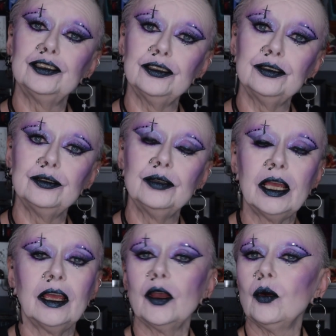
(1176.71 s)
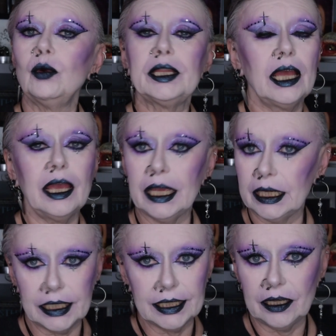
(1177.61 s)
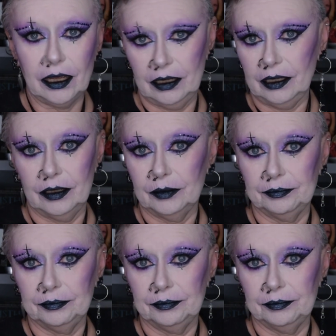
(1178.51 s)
do with any colour.